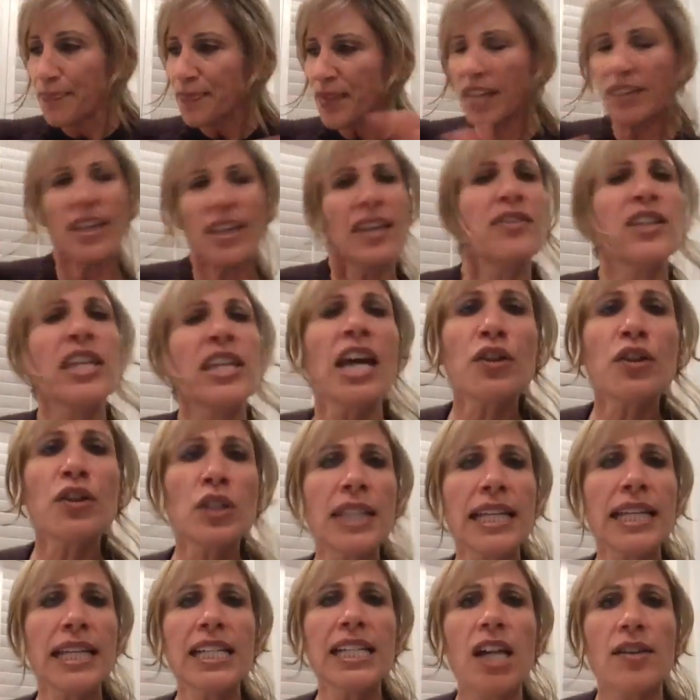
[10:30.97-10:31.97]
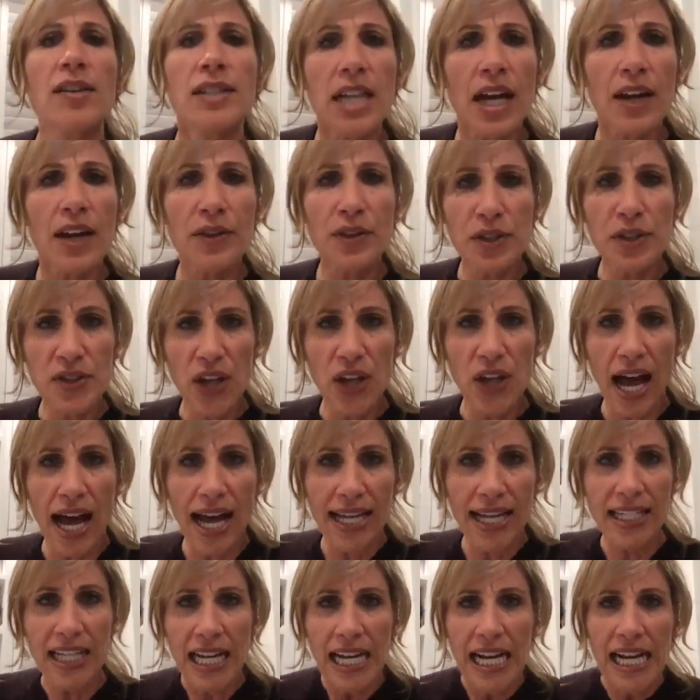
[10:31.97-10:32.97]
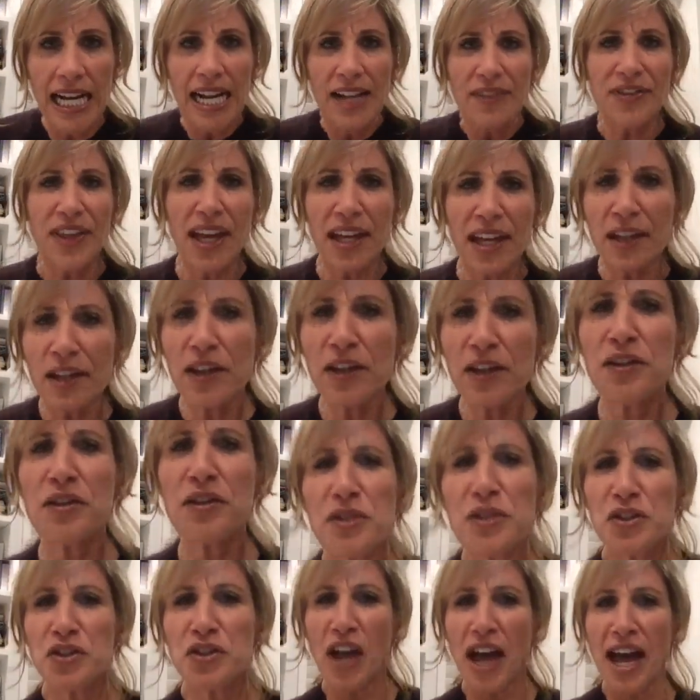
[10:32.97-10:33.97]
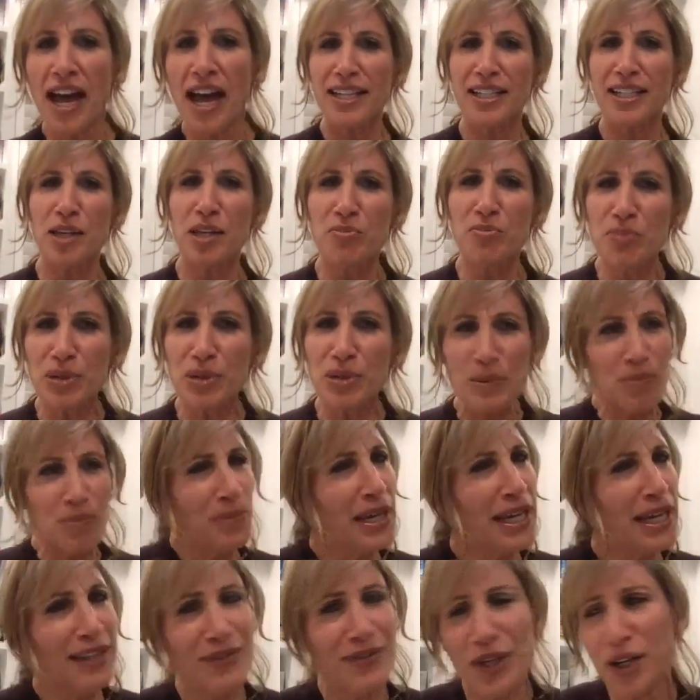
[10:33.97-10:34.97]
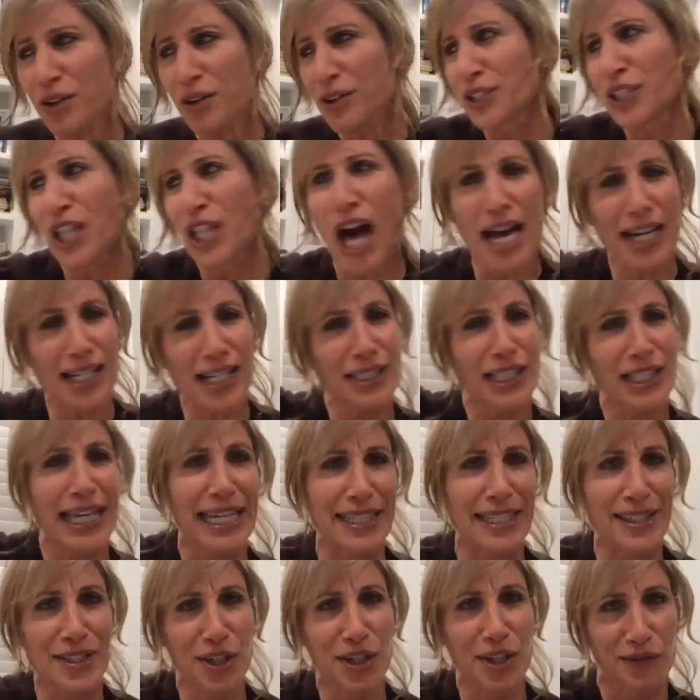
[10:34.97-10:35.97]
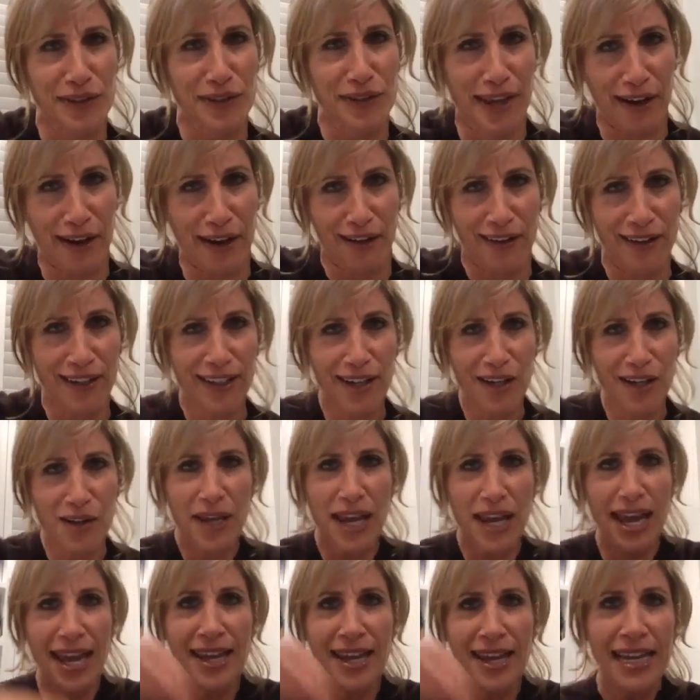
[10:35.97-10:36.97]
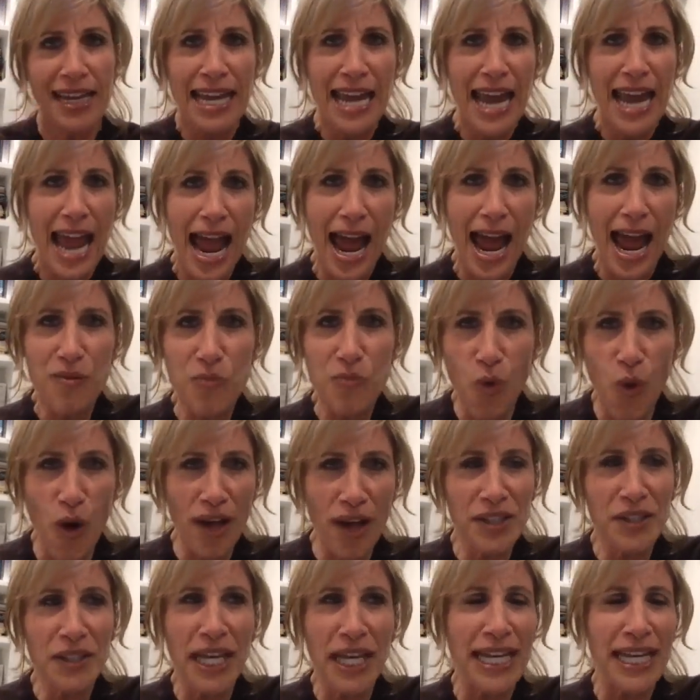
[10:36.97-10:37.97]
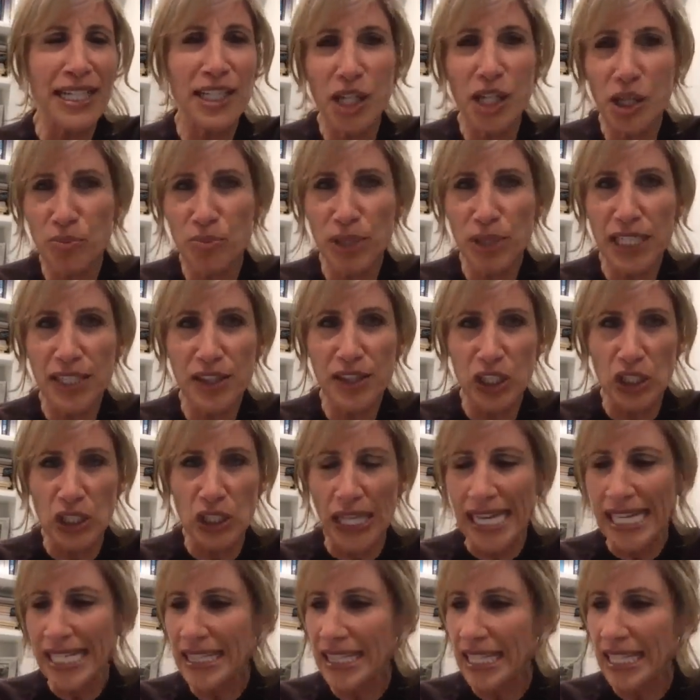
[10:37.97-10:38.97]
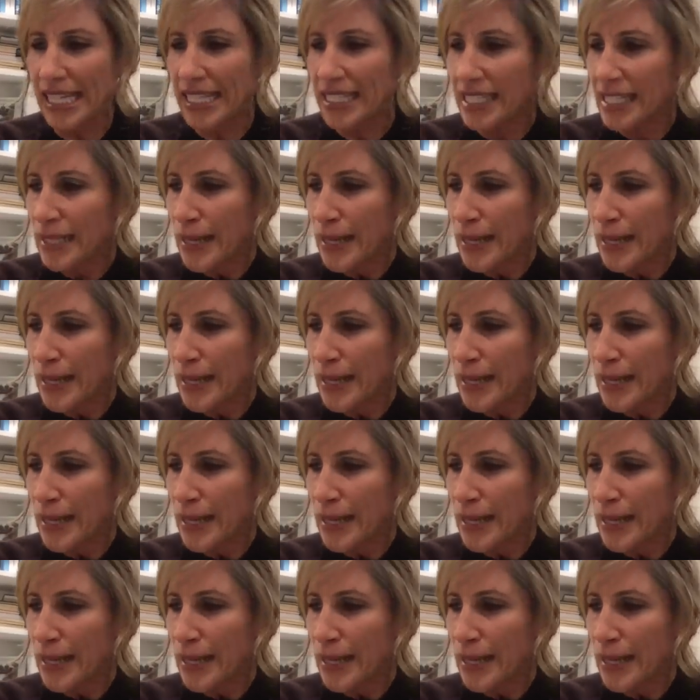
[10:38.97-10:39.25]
And then the other lane on the other side, that other side can be there are a lot of lanes over there, okay? And one lane could be the lane that